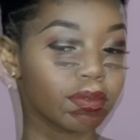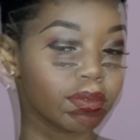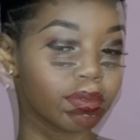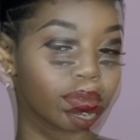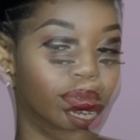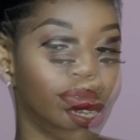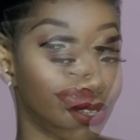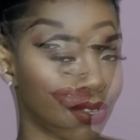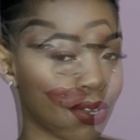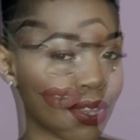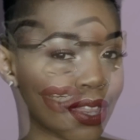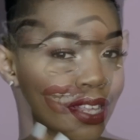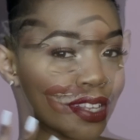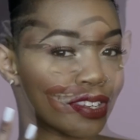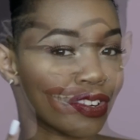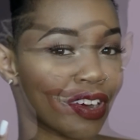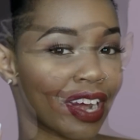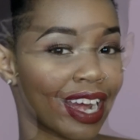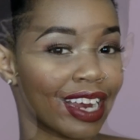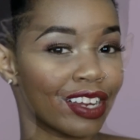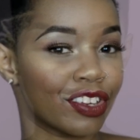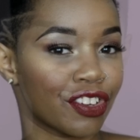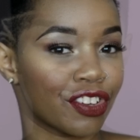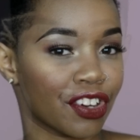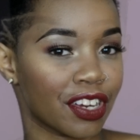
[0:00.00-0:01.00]
So this
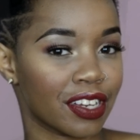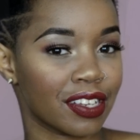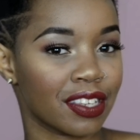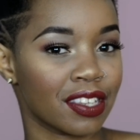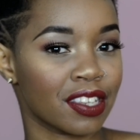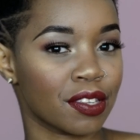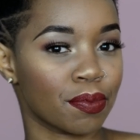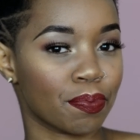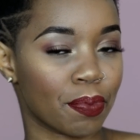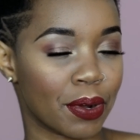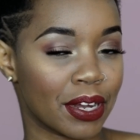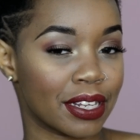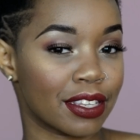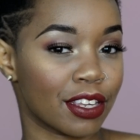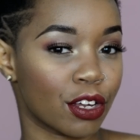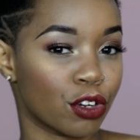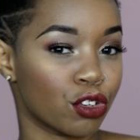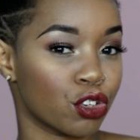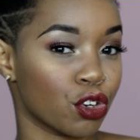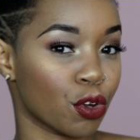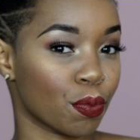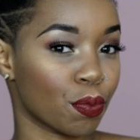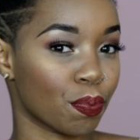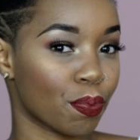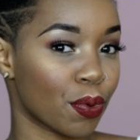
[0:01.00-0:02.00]
really just spreads
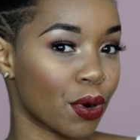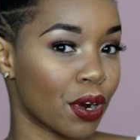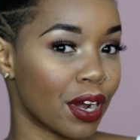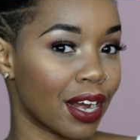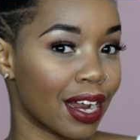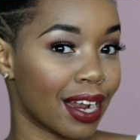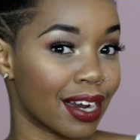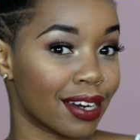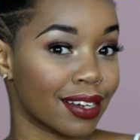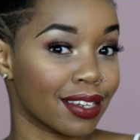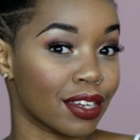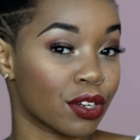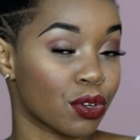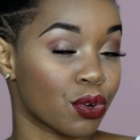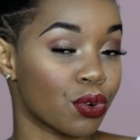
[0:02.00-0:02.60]
out your product.